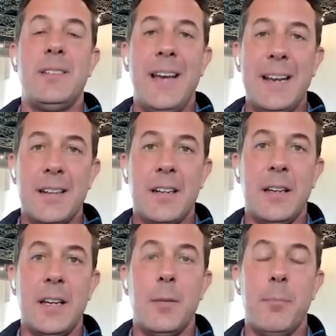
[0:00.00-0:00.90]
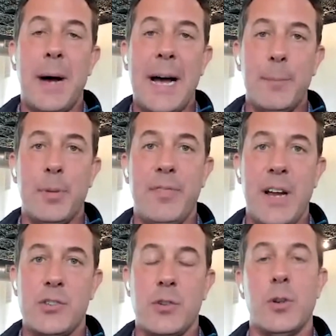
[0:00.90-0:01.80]
technically by a
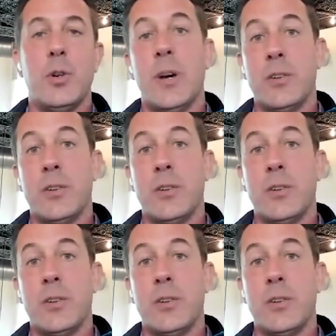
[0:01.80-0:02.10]
professional who